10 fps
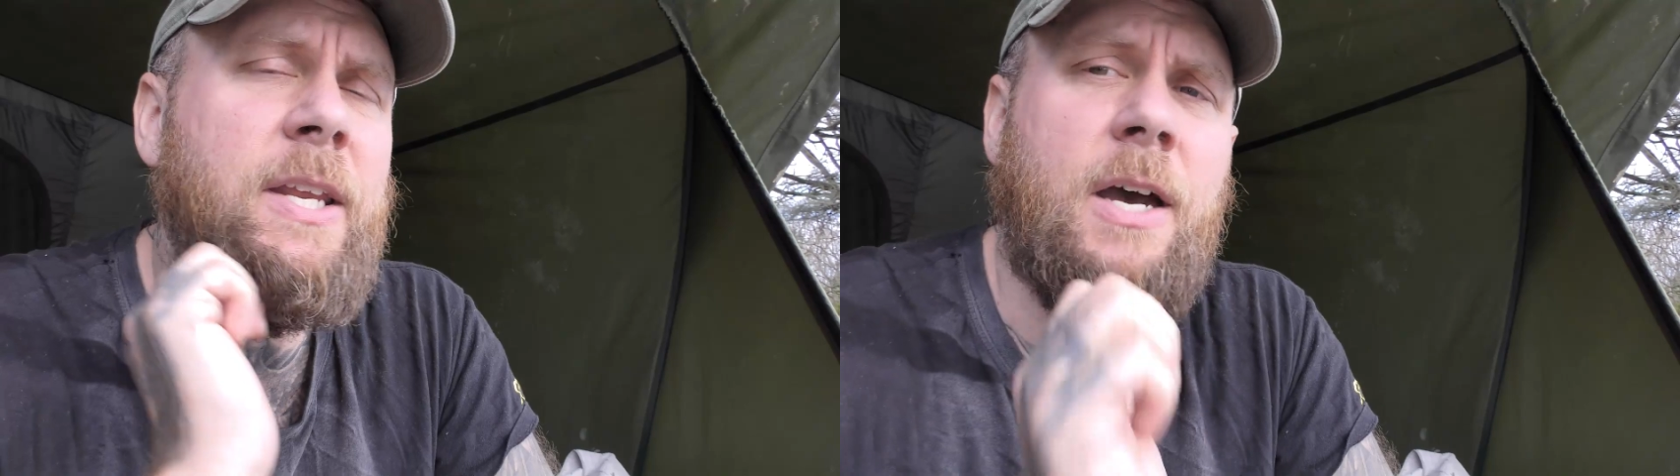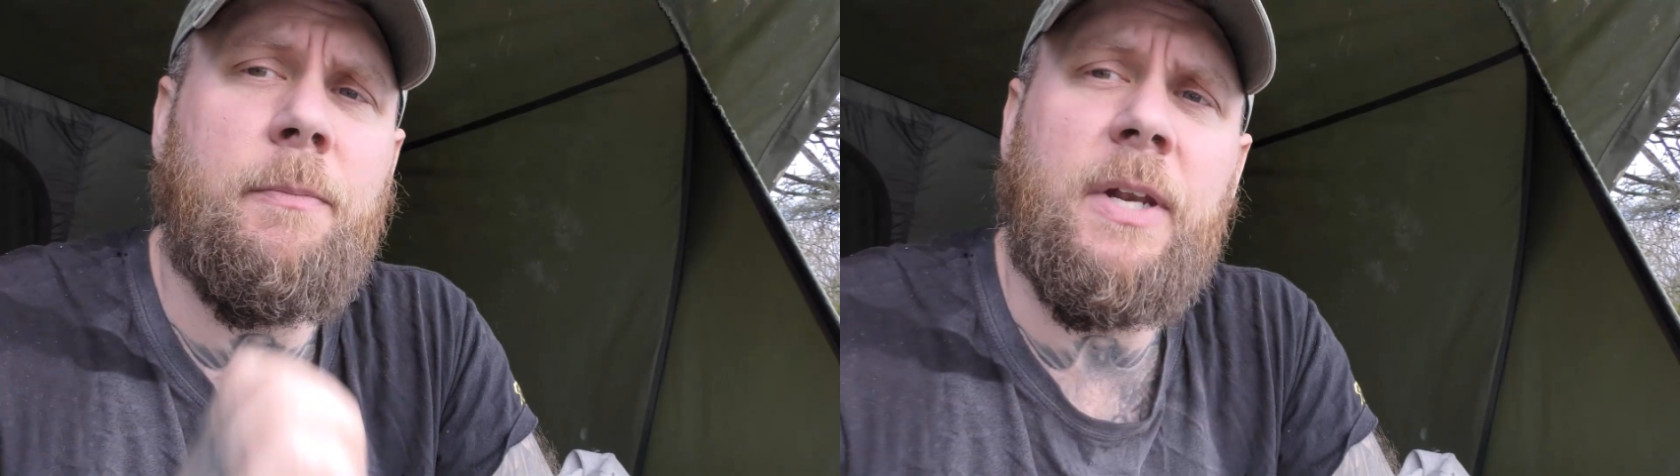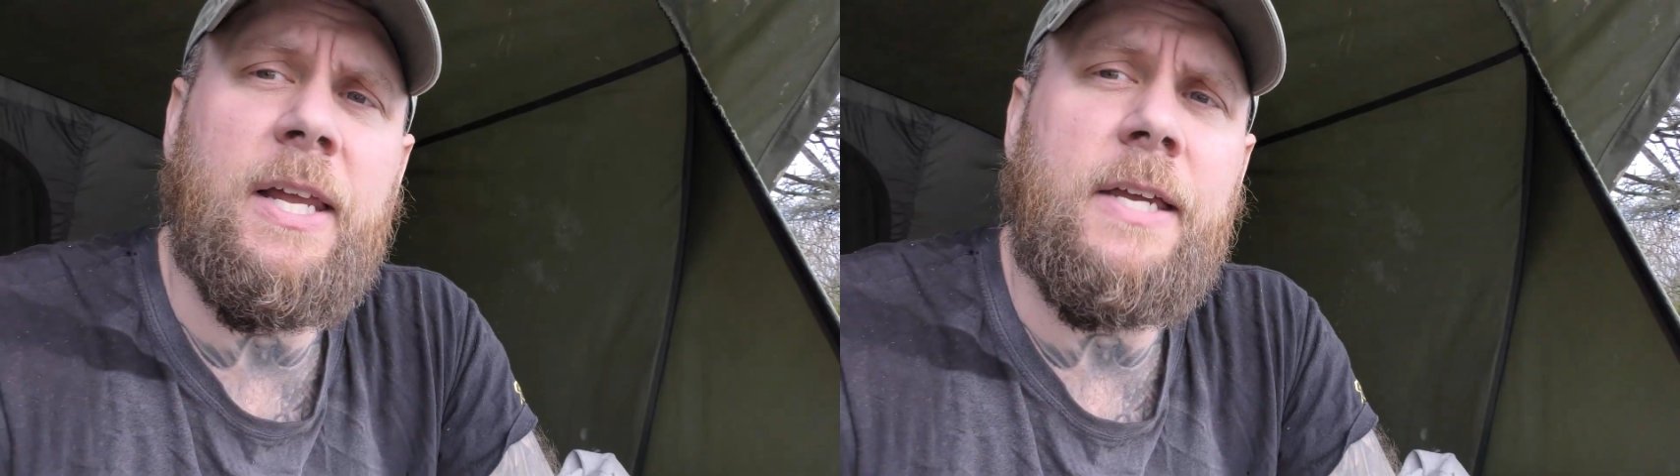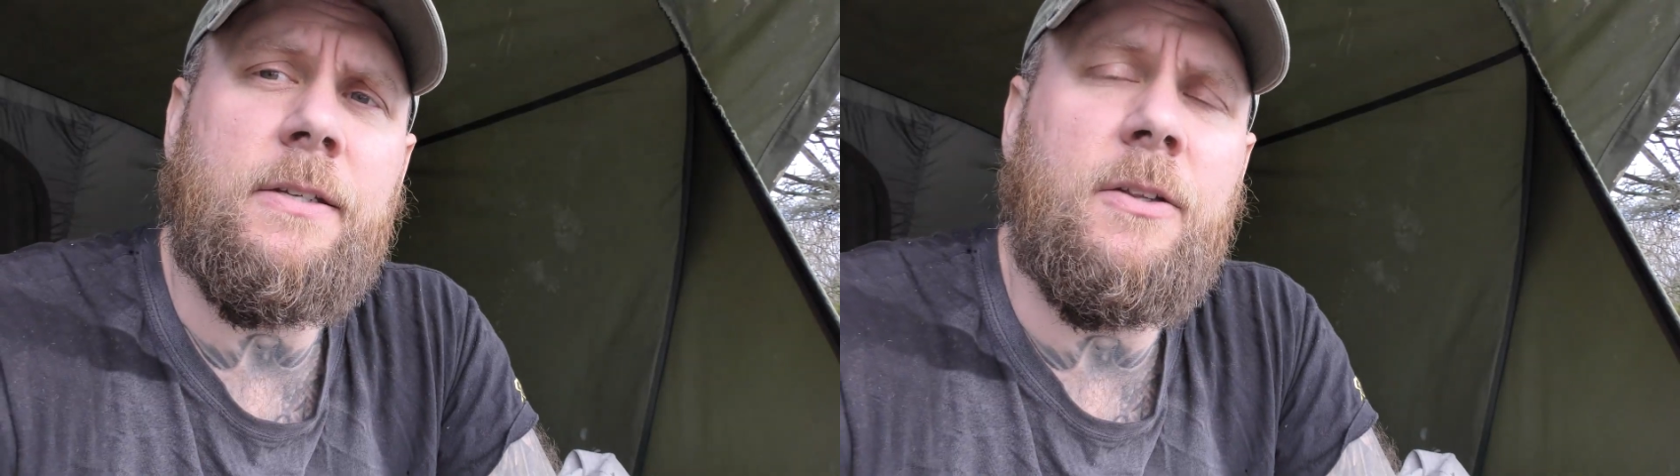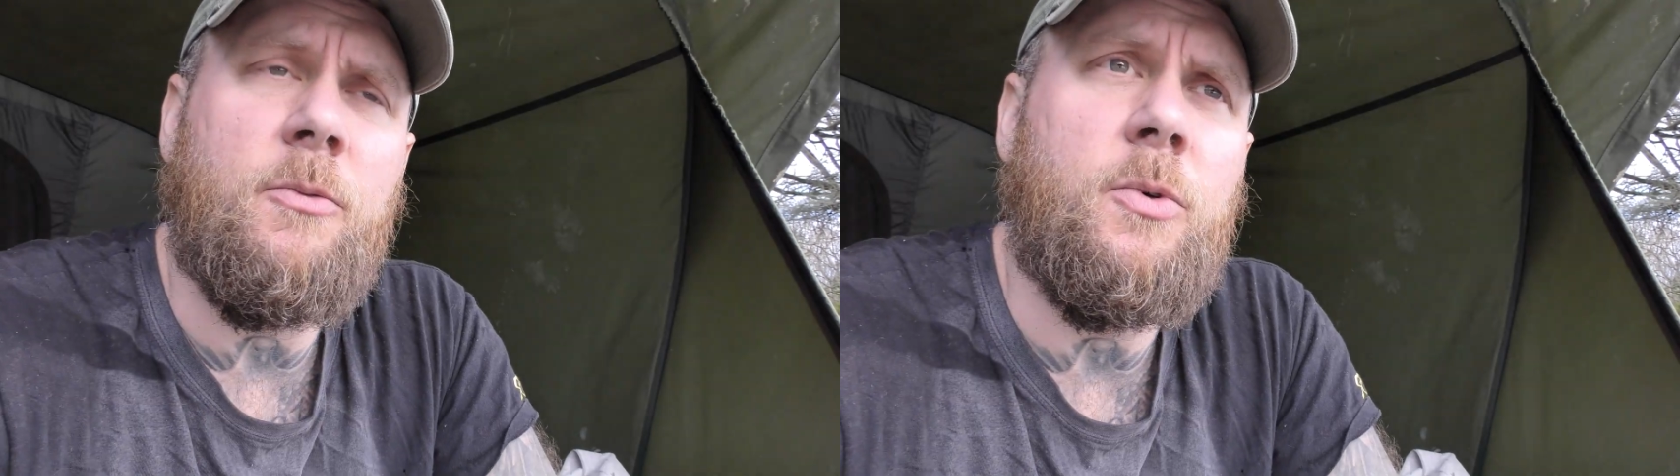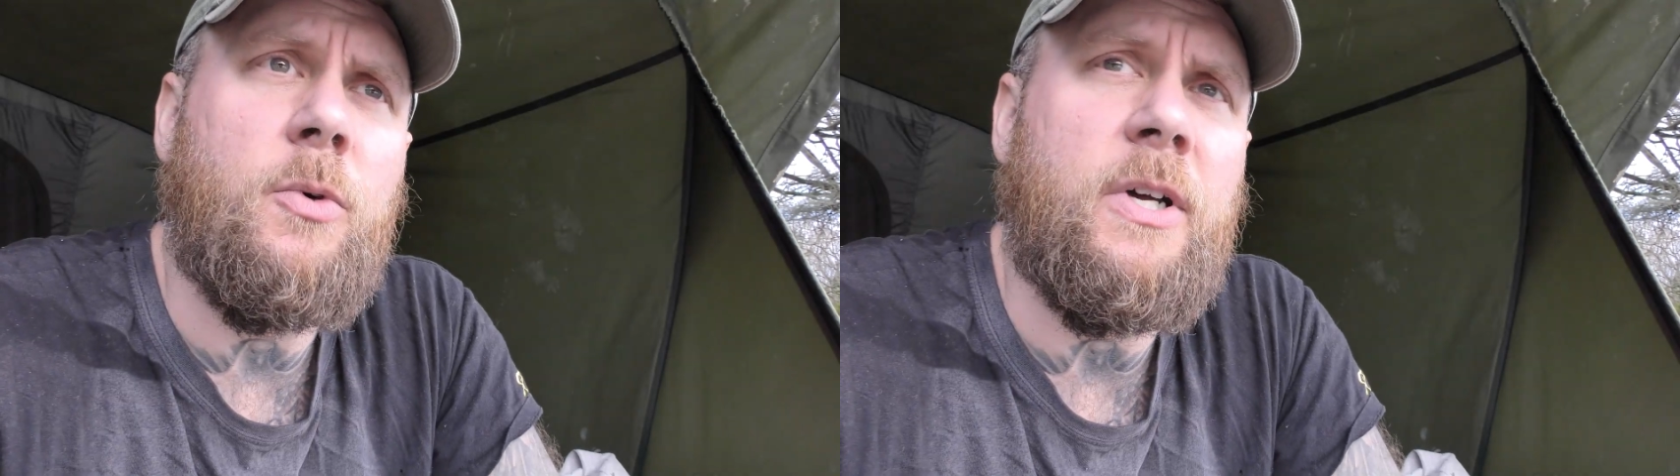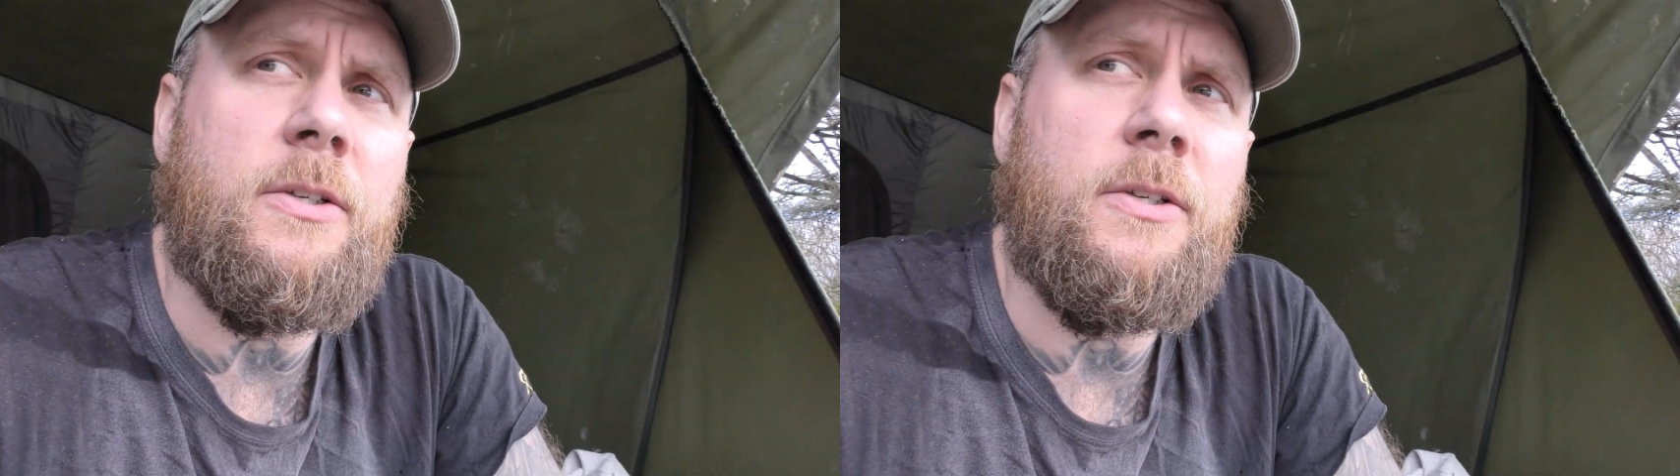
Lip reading: upper layers of the water.